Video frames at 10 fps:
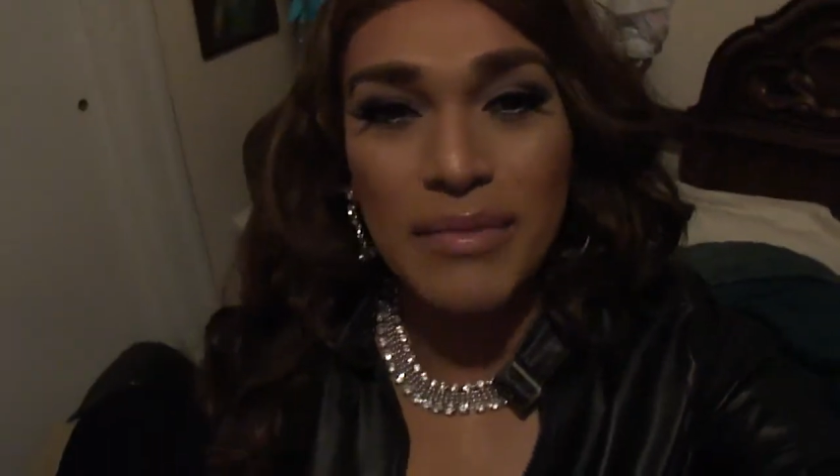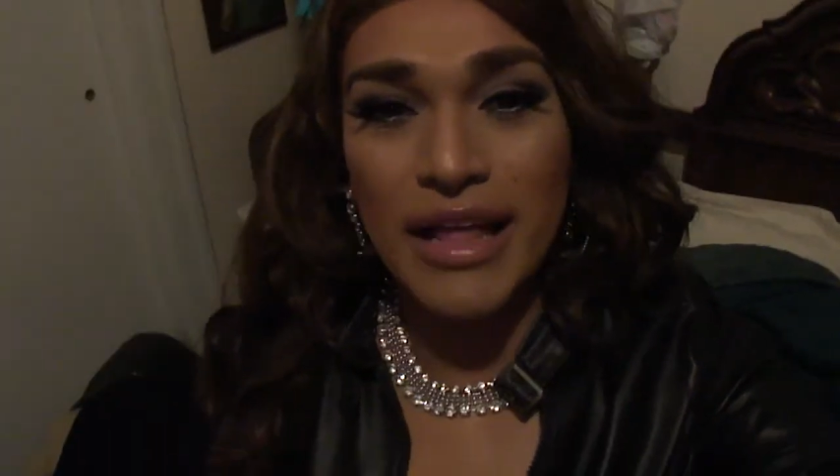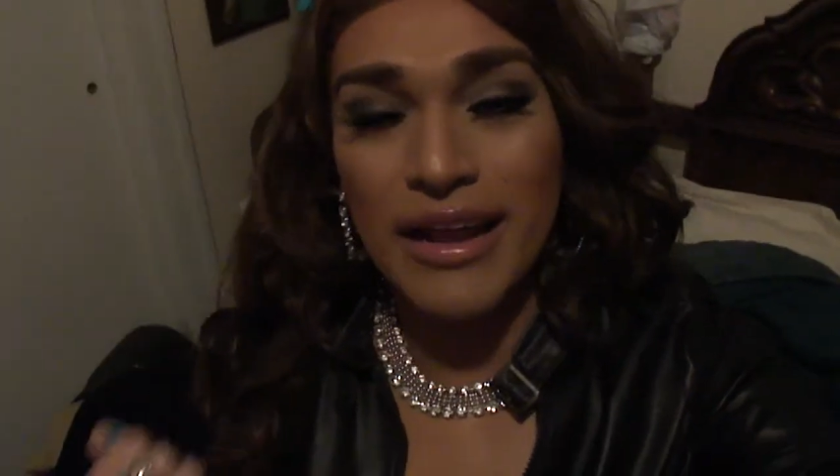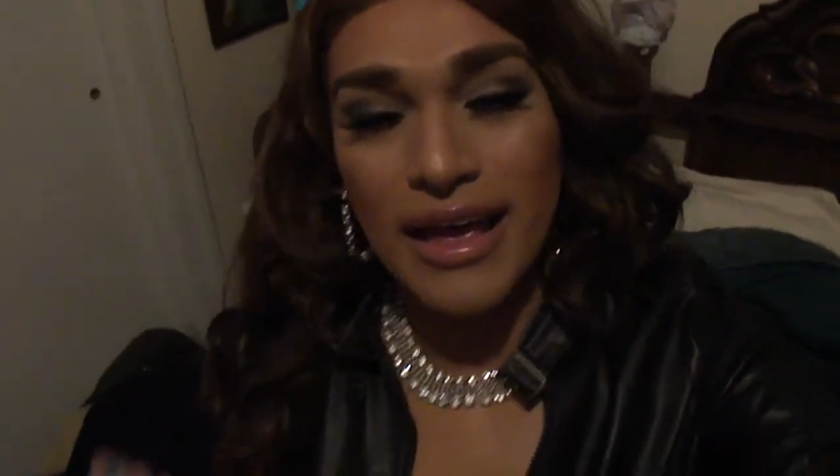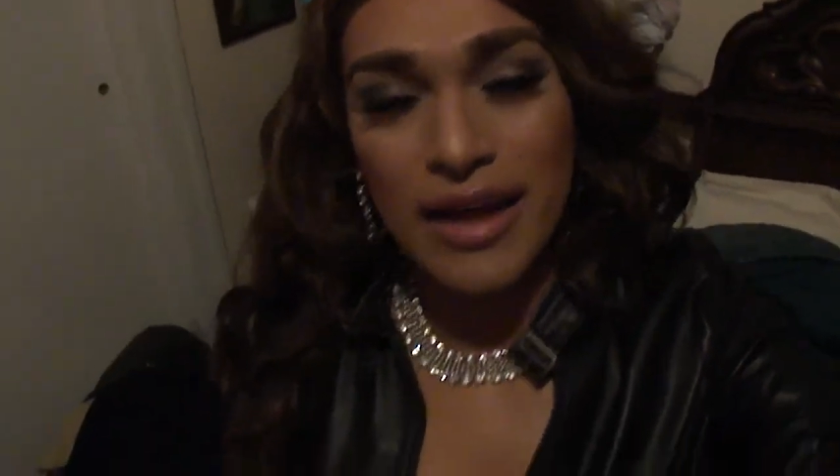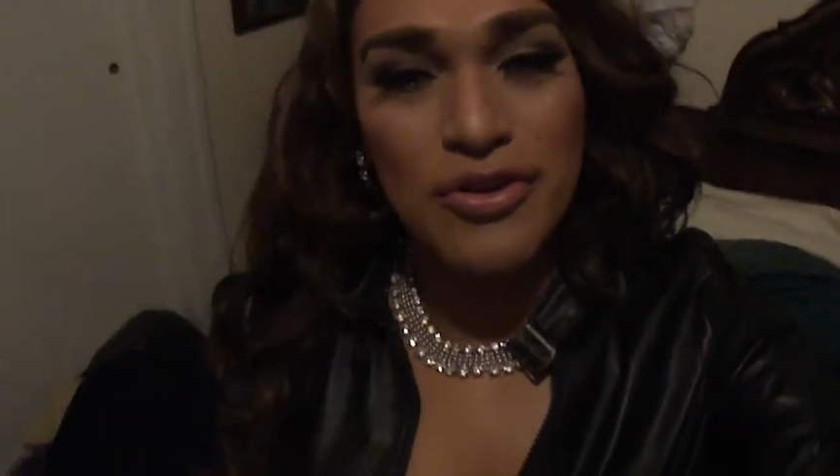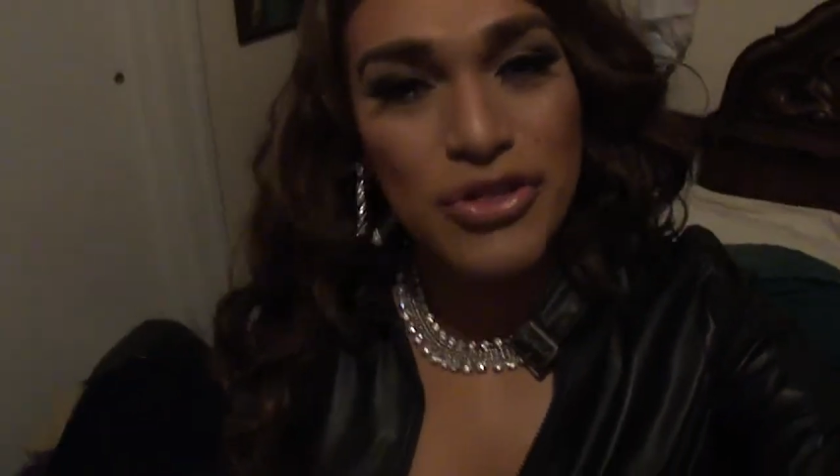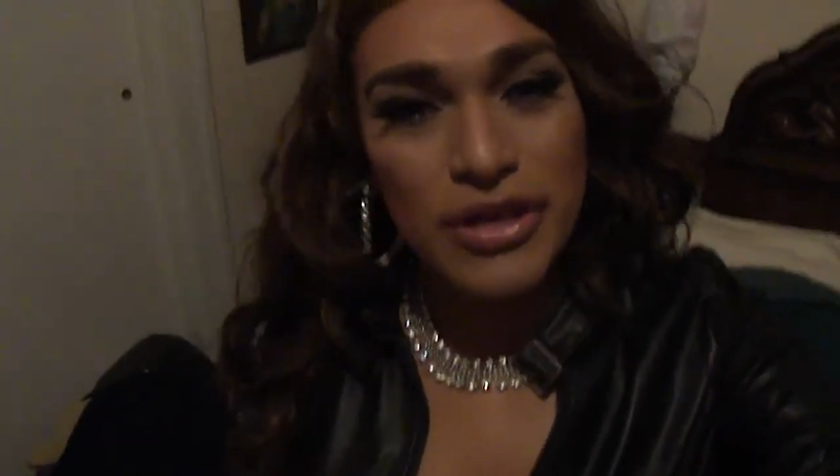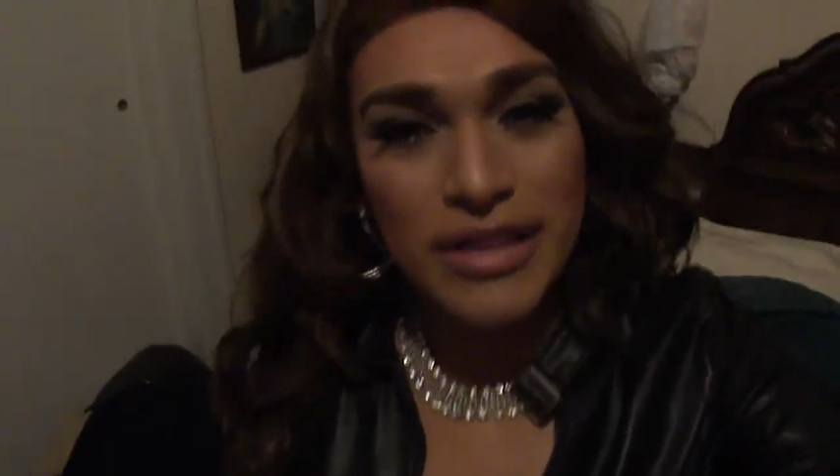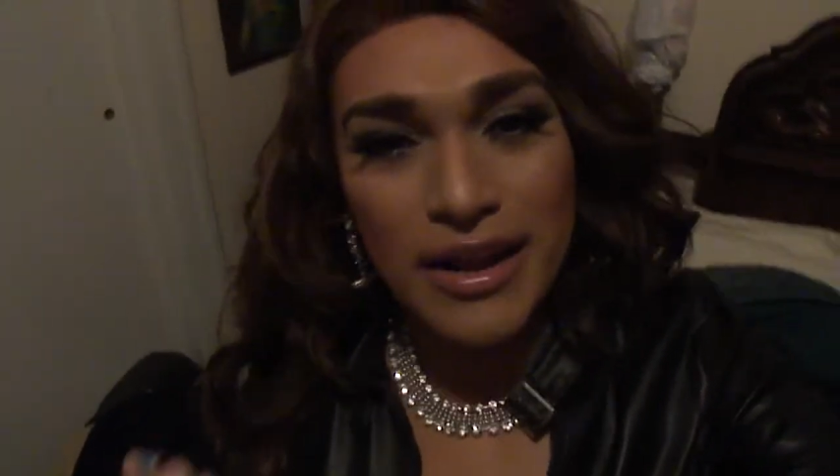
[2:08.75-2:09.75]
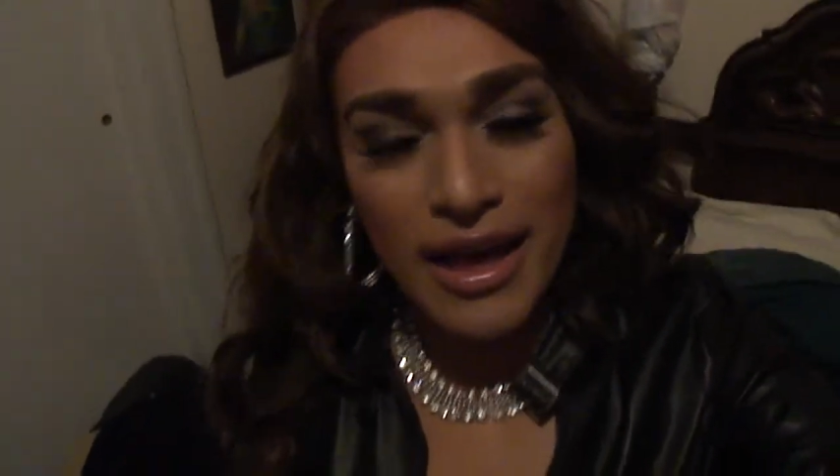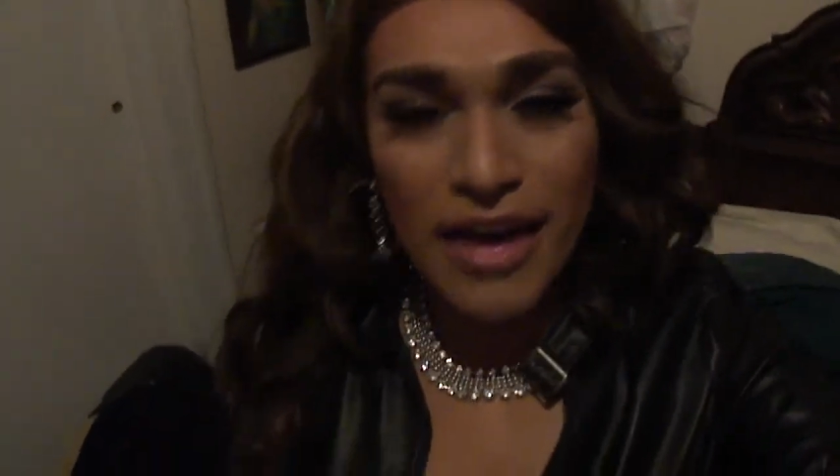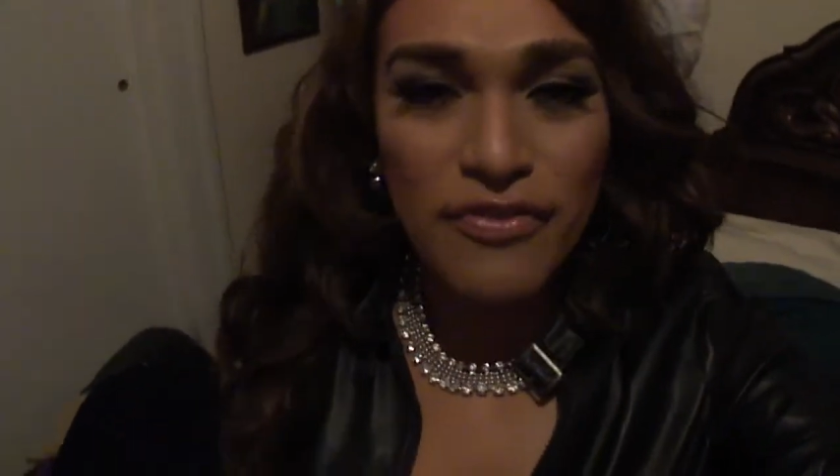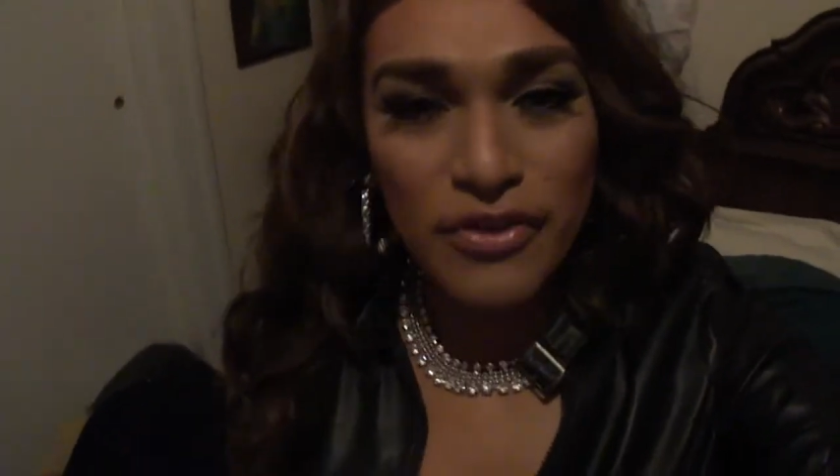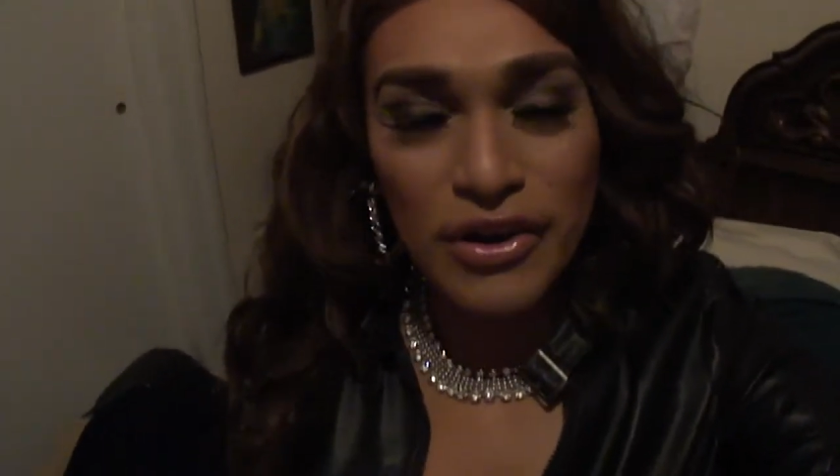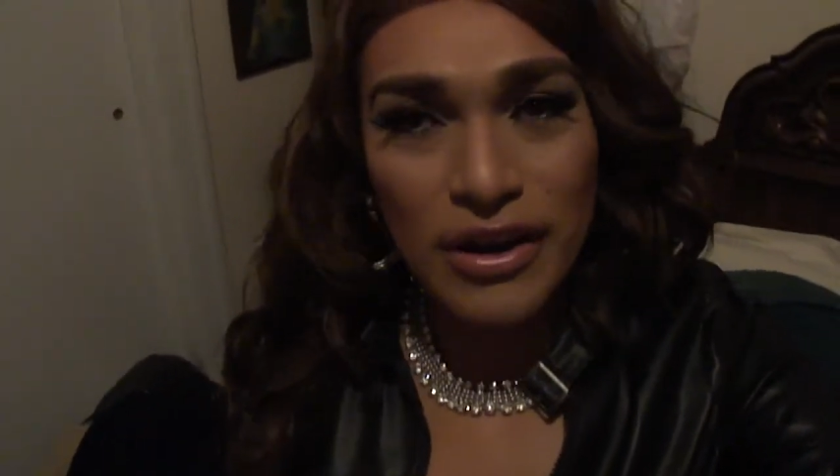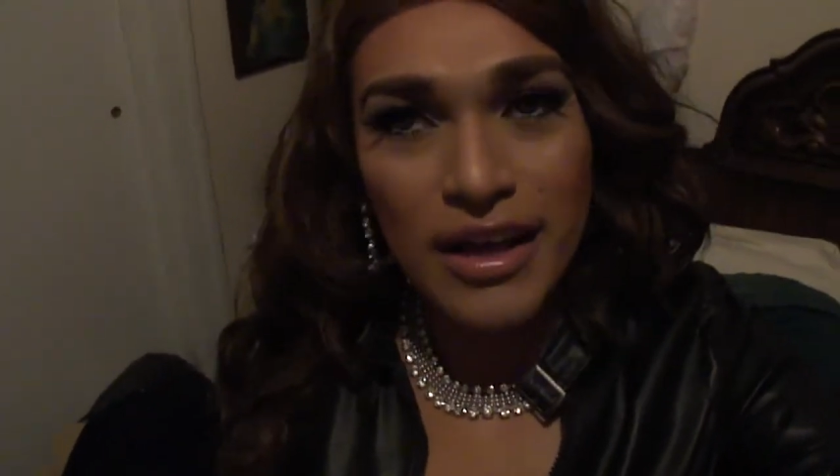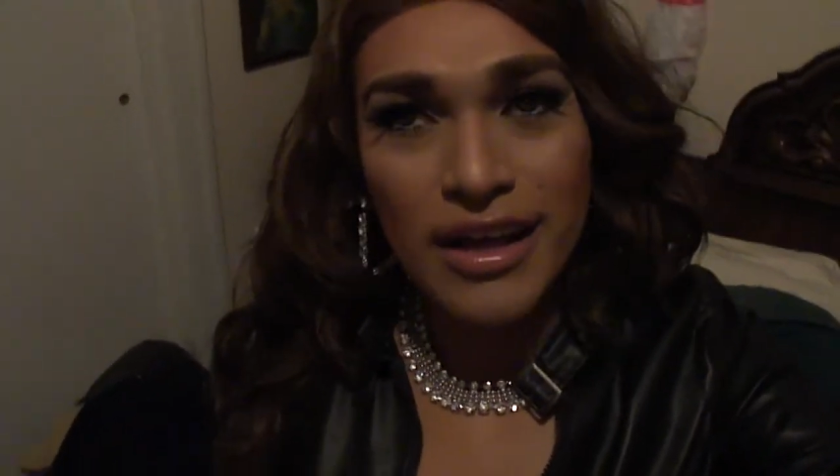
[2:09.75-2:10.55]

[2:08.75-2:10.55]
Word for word: a lot of energy, a lot of effort,